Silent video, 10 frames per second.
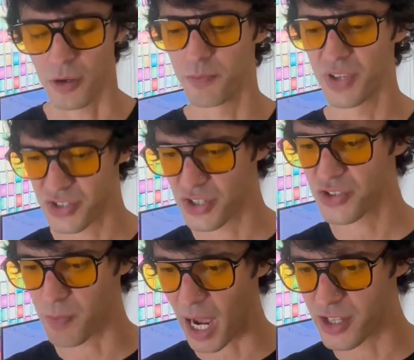a
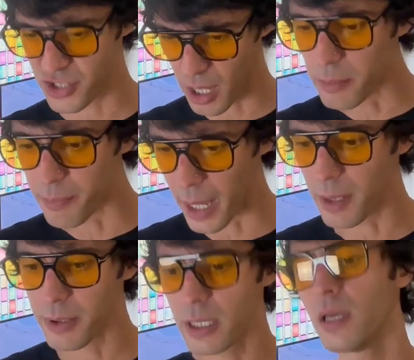business mindset
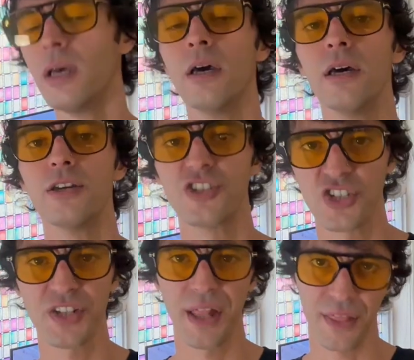baby? This is
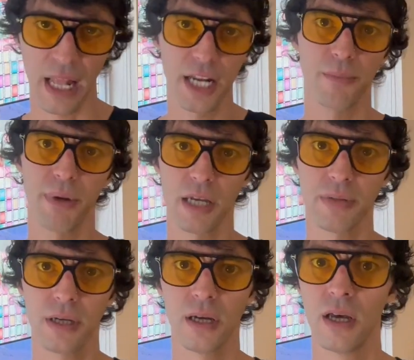just an athletic
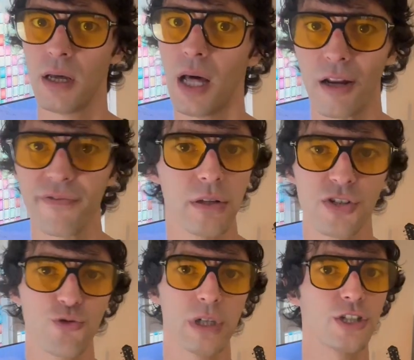baby. And if,
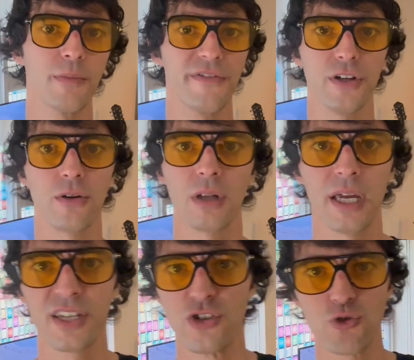switch him. If you don't
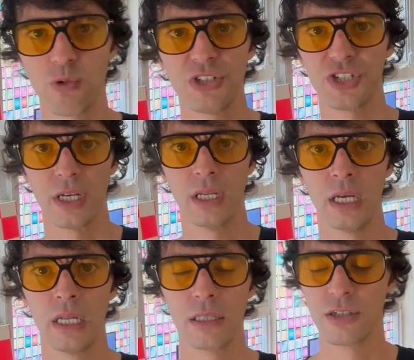like it, switch it.
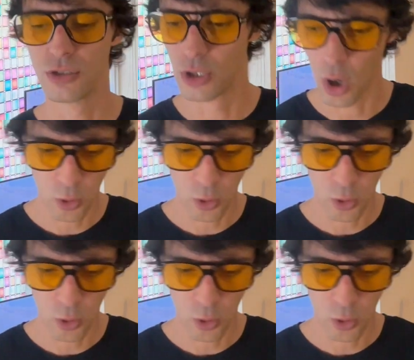There's no